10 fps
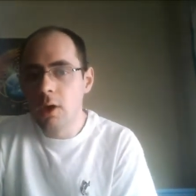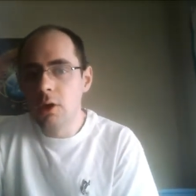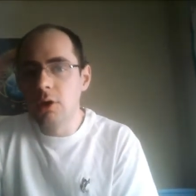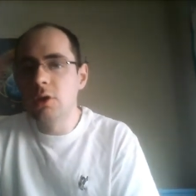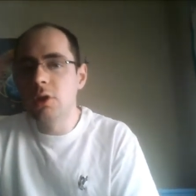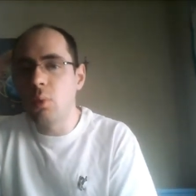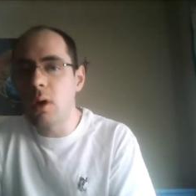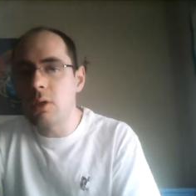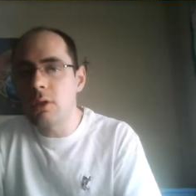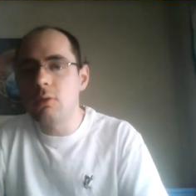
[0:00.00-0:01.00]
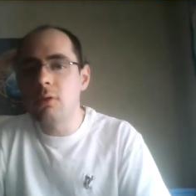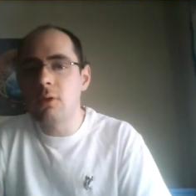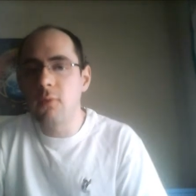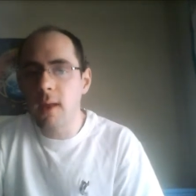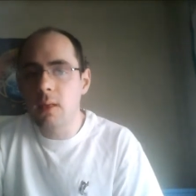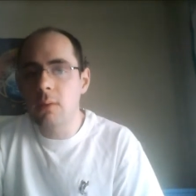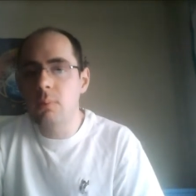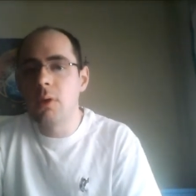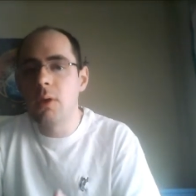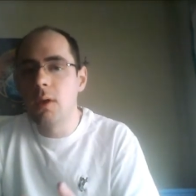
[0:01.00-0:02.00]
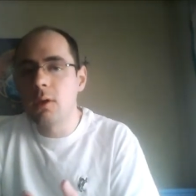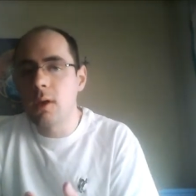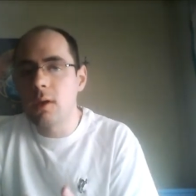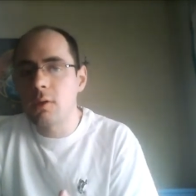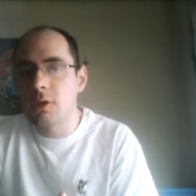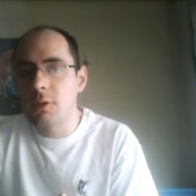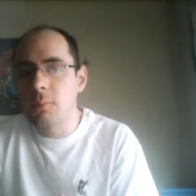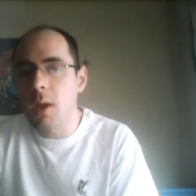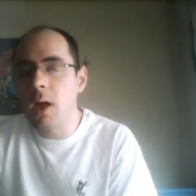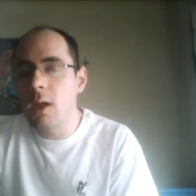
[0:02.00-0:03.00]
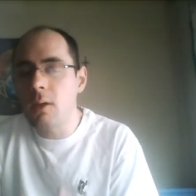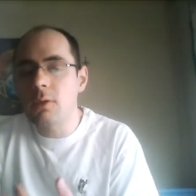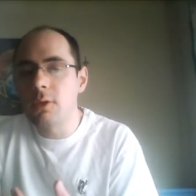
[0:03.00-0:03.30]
you want to develop a small